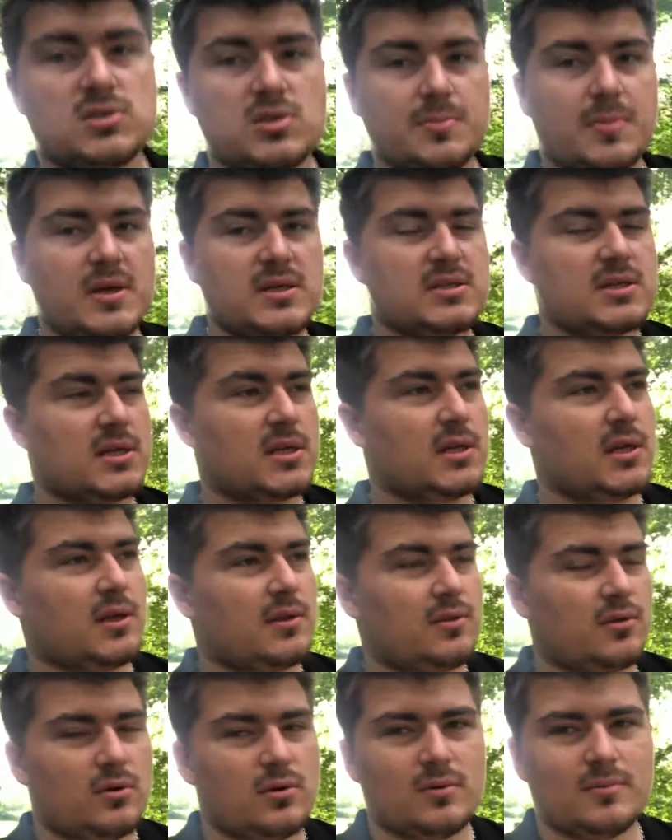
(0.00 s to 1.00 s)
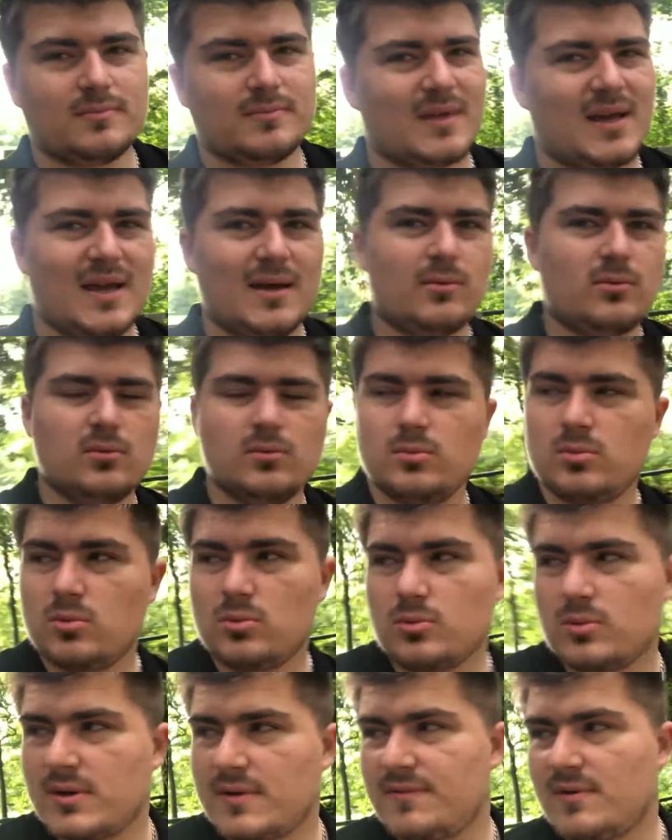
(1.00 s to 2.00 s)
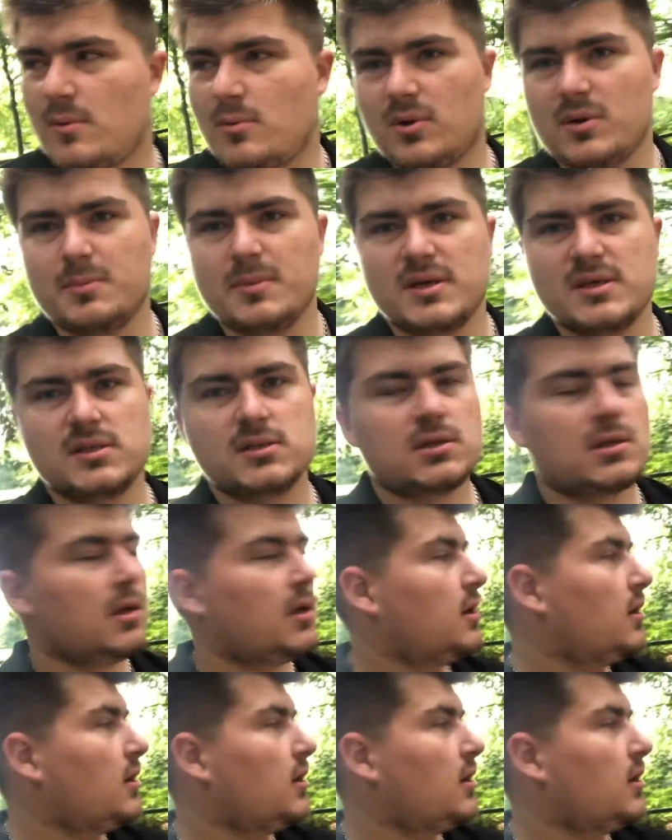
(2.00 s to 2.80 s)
So basically I thought, nah, we'll give that one a miss.